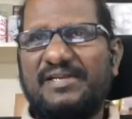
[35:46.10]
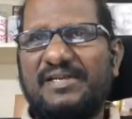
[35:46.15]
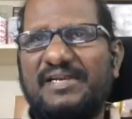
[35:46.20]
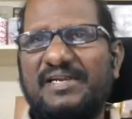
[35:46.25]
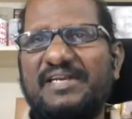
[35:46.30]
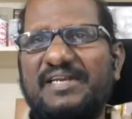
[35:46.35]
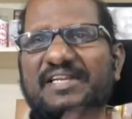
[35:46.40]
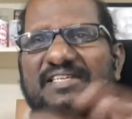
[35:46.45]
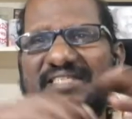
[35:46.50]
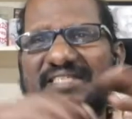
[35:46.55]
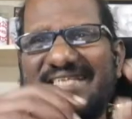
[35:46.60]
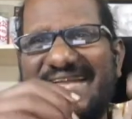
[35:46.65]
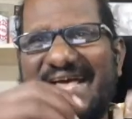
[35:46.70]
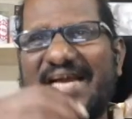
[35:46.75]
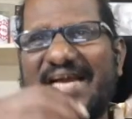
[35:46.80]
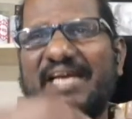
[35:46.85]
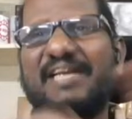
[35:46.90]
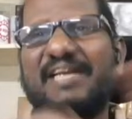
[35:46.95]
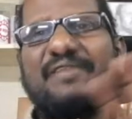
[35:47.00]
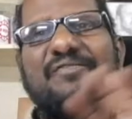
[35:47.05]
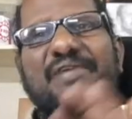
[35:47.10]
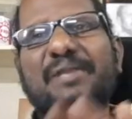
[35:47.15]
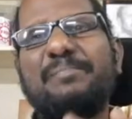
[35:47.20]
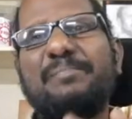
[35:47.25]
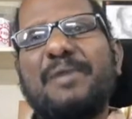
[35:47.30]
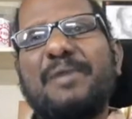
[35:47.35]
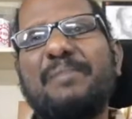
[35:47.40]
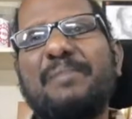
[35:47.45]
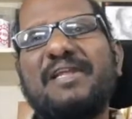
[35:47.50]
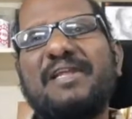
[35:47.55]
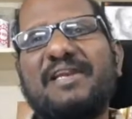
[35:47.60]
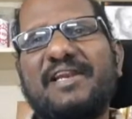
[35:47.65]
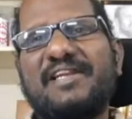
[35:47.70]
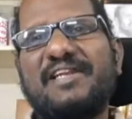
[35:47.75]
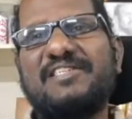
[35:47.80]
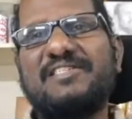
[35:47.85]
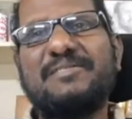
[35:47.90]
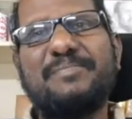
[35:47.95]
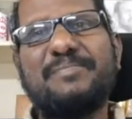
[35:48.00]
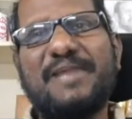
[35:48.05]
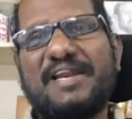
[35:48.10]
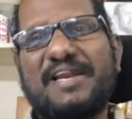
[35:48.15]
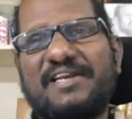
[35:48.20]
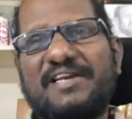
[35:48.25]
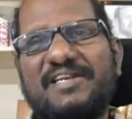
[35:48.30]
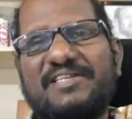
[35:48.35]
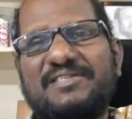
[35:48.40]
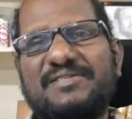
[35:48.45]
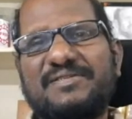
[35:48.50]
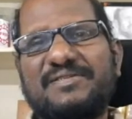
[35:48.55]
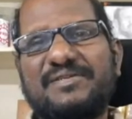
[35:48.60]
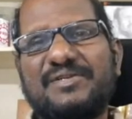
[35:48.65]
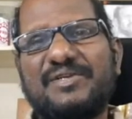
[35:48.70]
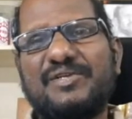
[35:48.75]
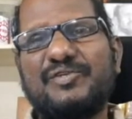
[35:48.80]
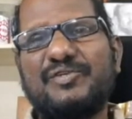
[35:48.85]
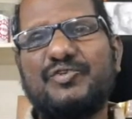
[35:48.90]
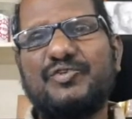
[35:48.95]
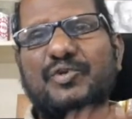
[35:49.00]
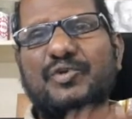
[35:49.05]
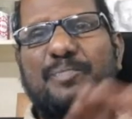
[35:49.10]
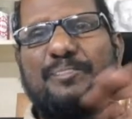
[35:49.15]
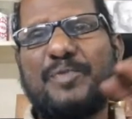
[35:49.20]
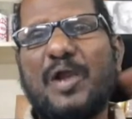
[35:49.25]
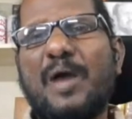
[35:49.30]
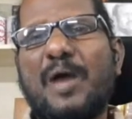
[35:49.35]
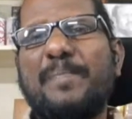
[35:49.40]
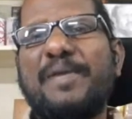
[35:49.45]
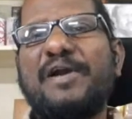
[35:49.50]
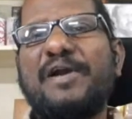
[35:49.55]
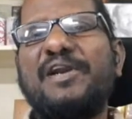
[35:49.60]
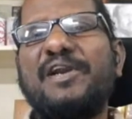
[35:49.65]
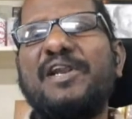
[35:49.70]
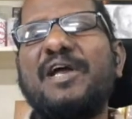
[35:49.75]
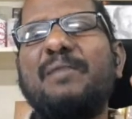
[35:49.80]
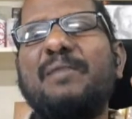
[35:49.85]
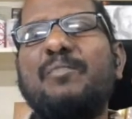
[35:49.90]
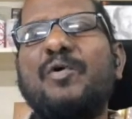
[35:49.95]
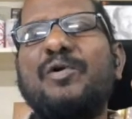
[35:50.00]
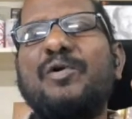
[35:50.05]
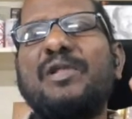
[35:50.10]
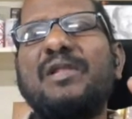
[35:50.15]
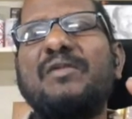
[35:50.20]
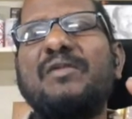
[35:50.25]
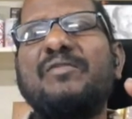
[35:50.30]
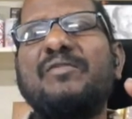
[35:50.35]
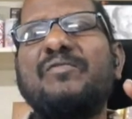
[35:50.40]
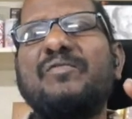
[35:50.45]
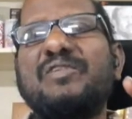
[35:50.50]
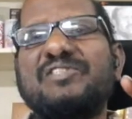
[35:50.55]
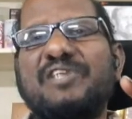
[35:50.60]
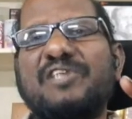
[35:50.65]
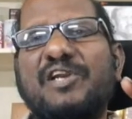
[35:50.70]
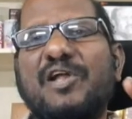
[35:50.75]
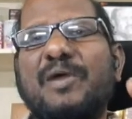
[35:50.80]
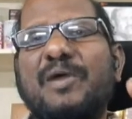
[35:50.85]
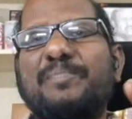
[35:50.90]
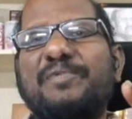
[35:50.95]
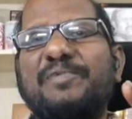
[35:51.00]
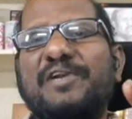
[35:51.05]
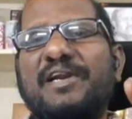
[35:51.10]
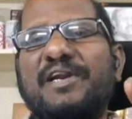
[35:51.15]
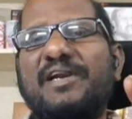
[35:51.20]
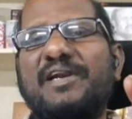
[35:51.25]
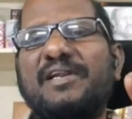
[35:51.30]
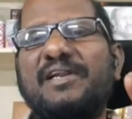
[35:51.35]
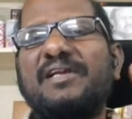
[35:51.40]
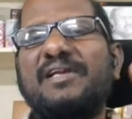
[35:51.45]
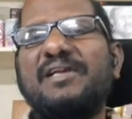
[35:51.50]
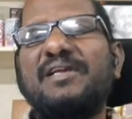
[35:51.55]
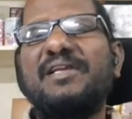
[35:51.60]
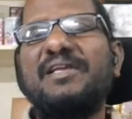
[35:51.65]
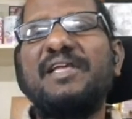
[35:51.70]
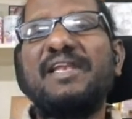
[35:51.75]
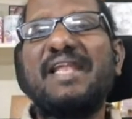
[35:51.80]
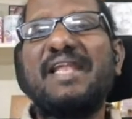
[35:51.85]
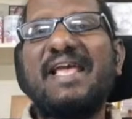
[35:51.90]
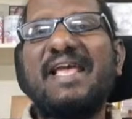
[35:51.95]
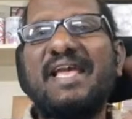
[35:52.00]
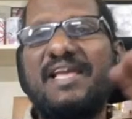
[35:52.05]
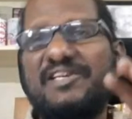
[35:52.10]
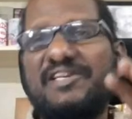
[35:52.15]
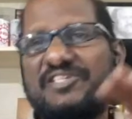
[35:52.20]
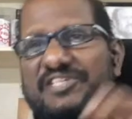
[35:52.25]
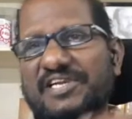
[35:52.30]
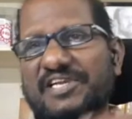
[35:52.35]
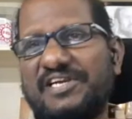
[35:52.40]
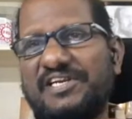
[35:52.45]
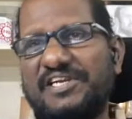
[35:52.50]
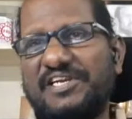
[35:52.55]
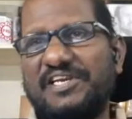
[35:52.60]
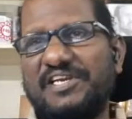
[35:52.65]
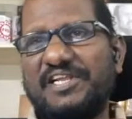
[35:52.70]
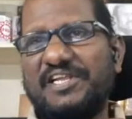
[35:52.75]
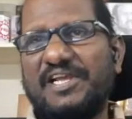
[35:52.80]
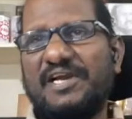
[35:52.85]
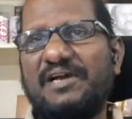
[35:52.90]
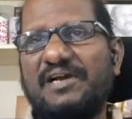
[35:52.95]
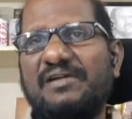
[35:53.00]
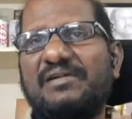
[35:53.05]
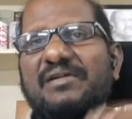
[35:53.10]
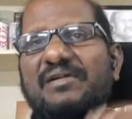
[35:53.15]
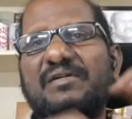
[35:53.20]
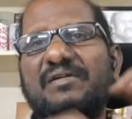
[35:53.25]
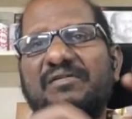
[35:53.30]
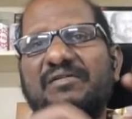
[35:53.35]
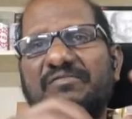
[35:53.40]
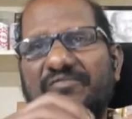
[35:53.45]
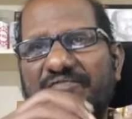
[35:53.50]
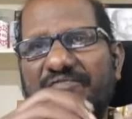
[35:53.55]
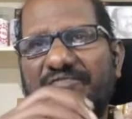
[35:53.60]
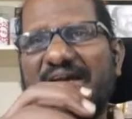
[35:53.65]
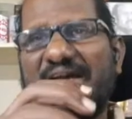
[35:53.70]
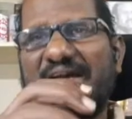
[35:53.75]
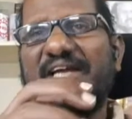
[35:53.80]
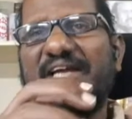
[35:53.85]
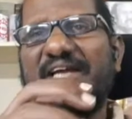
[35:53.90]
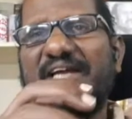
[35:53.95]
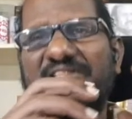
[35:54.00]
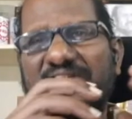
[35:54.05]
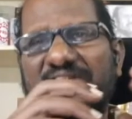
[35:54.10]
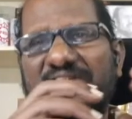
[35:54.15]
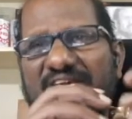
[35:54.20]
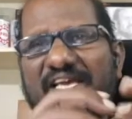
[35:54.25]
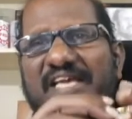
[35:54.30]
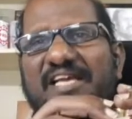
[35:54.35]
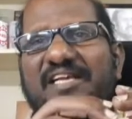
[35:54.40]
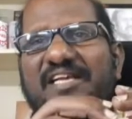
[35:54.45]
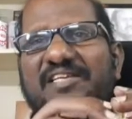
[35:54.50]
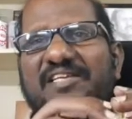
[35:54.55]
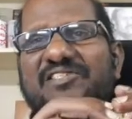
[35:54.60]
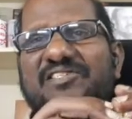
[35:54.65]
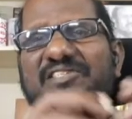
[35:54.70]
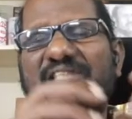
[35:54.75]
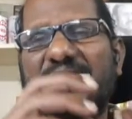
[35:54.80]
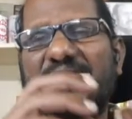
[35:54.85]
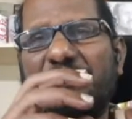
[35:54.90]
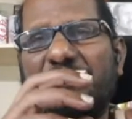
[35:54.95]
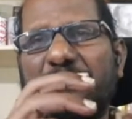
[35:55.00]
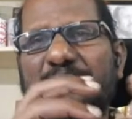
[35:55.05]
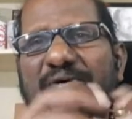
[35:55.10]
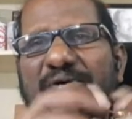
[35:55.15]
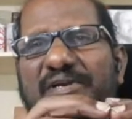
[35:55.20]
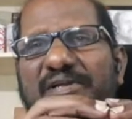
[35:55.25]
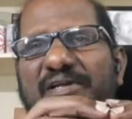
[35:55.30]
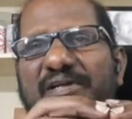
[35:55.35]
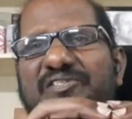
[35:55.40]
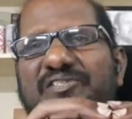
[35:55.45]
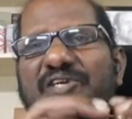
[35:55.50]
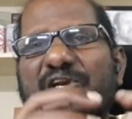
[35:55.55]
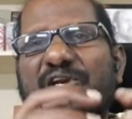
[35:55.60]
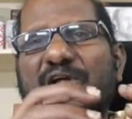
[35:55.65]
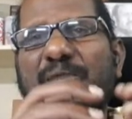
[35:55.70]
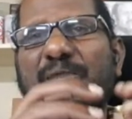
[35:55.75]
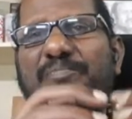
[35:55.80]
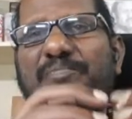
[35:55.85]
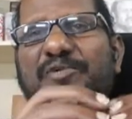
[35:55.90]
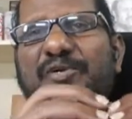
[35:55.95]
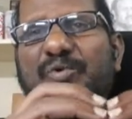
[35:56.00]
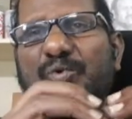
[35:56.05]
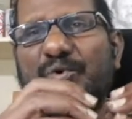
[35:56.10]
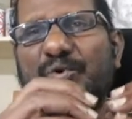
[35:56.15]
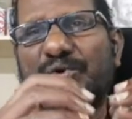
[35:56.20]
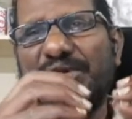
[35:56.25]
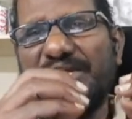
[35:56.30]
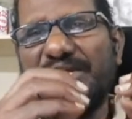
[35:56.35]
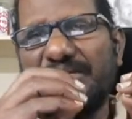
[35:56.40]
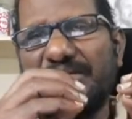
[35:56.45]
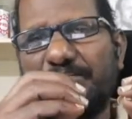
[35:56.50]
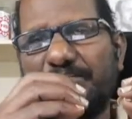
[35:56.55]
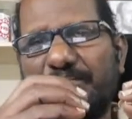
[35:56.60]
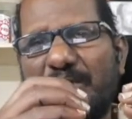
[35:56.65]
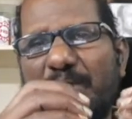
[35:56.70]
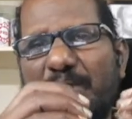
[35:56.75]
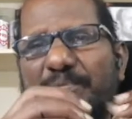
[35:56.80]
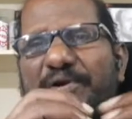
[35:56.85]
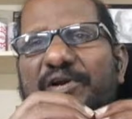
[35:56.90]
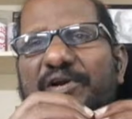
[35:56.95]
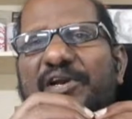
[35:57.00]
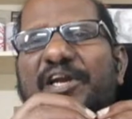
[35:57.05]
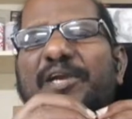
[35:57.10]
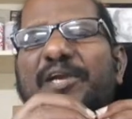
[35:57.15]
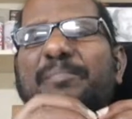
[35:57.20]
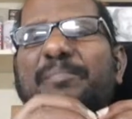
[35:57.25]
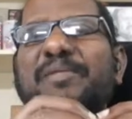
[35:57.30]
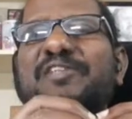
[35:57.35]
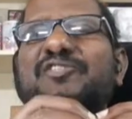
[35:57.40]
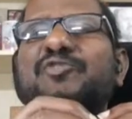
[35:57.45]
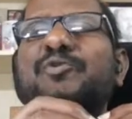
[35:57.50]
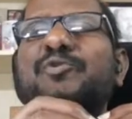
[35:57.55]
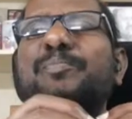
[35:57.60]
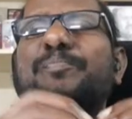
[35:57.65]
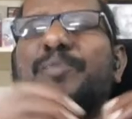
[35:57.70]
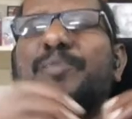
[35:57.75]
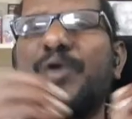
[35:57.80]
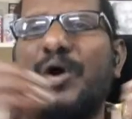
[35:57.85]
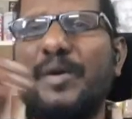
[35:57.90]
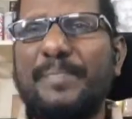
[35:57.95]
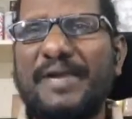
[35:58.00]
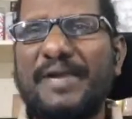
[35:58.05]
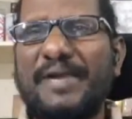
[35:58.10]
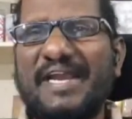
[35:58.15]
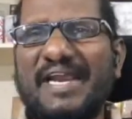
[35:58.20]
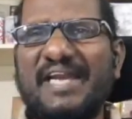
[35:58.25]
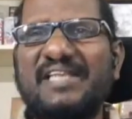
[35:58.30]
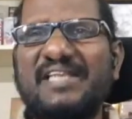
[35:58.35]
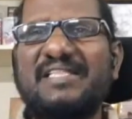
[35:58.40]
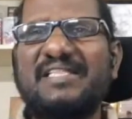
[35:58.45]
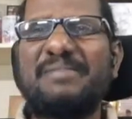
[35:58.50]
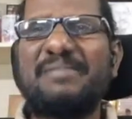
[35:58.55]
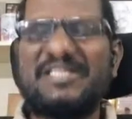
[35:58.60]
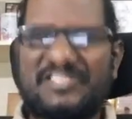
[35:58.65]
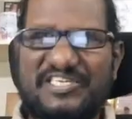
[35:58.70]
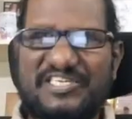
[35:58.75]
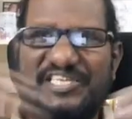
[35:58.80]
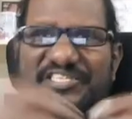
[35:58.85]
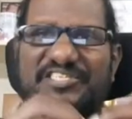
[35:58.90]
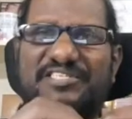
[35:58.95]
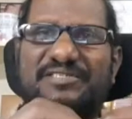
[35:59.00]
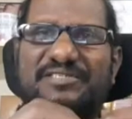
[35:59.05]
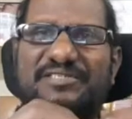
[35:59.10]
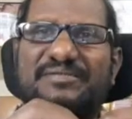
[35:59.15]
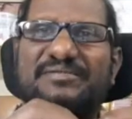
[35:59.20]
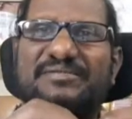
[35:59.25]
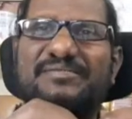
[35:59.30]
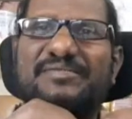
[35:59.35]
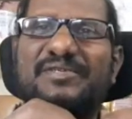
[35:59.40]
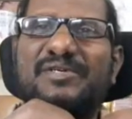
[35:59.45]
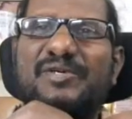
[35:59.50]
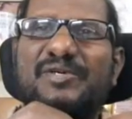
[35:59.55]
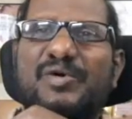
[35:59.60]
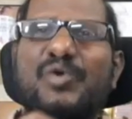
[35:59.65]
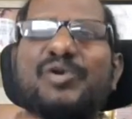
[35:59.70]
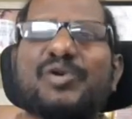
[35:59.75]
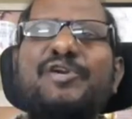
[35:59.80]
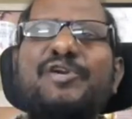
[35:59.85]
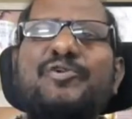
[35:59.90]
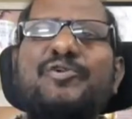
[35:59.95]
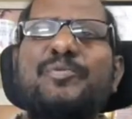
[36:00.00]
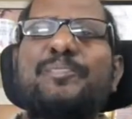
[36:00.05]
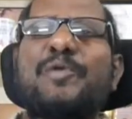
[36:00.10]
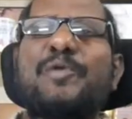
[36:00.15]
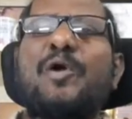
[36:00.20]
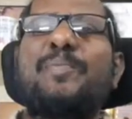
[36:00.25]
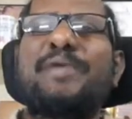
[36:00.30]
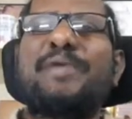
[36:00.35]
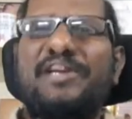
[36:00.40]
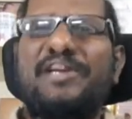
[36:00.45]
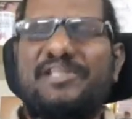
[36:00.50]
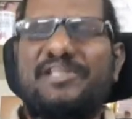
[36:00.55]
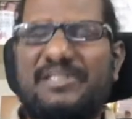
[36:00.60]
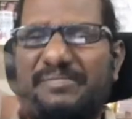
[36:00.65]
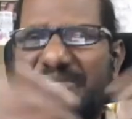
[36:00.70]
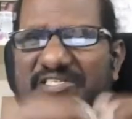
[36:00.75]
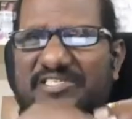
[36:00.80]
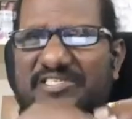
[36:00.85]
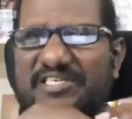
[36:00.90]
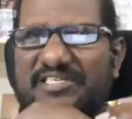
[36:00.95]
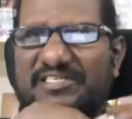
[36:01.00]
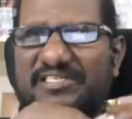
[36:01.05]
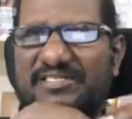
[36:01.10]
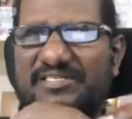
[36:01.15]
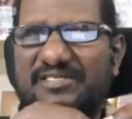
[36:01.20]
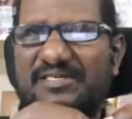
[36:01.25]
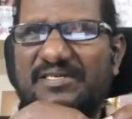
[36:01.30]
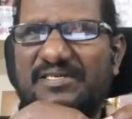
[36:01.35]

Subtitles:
It is negative in public relations practice. So propaganda model was adopted in ancient India, where the kings, the emperors adopted only the propaganda. It means to propagate the message, only to propagate the message.